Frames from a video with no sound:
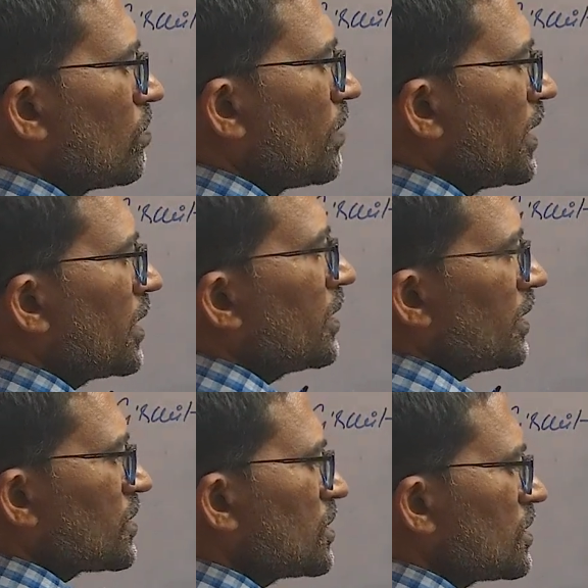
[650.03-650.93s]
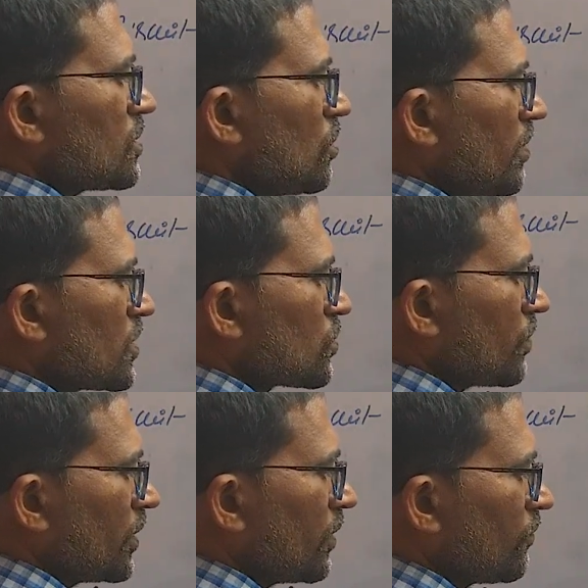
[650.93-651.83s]
by resistance is how much?
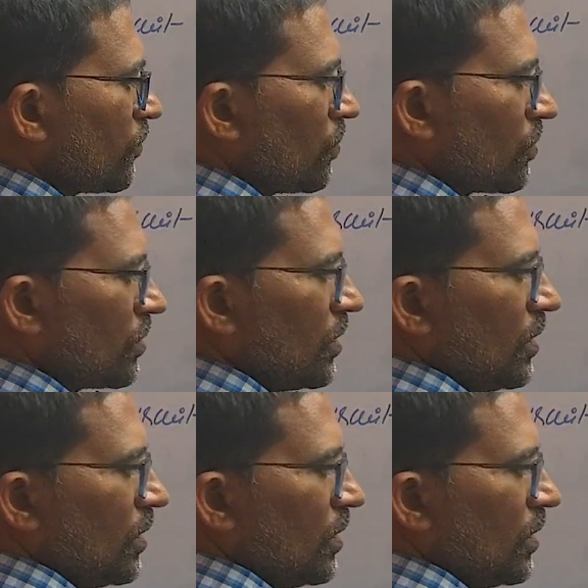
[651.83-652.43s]
24.